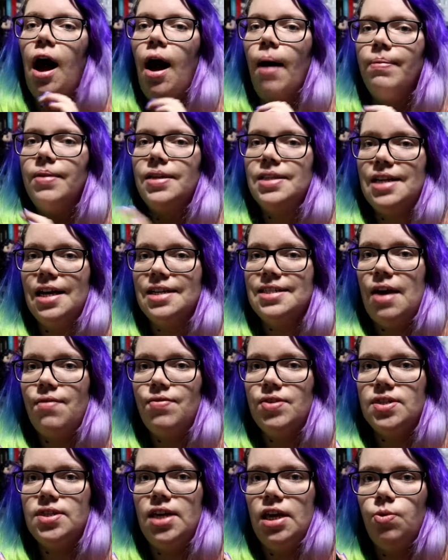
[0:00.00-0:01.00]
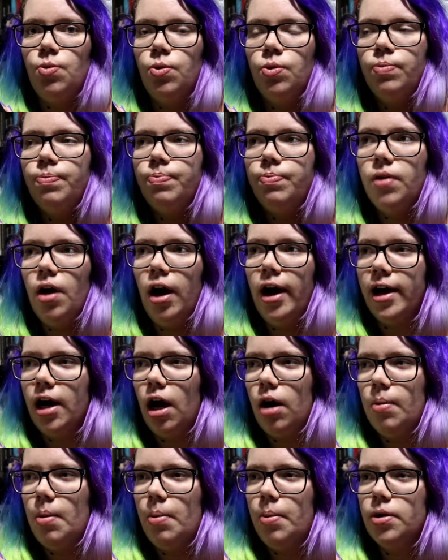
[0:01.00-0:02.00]
This does have a sequel. I
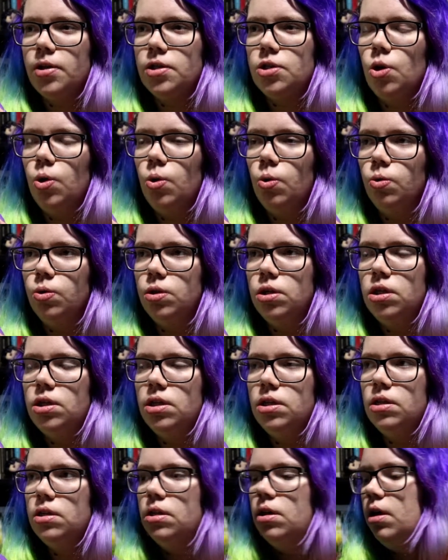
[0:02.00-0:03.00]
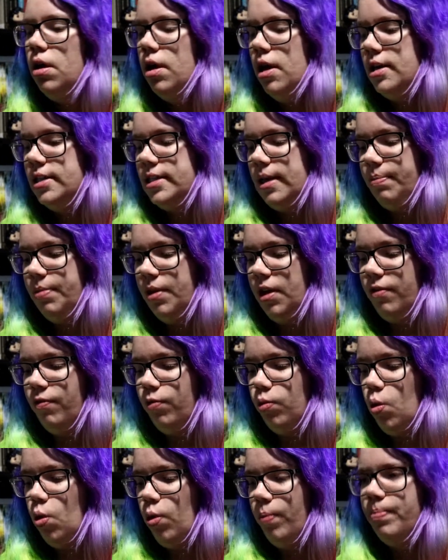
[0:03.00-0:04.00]
can't remember what it's called. Something of
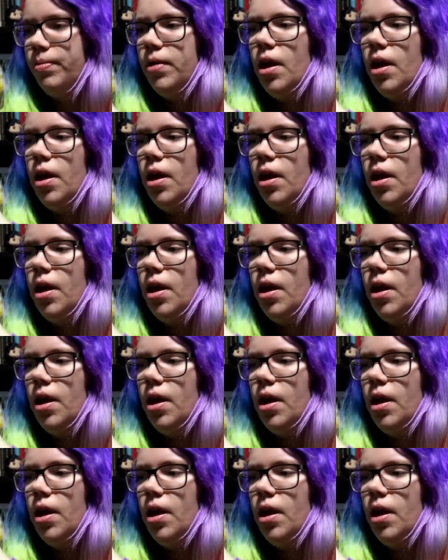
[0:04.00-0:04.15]
War.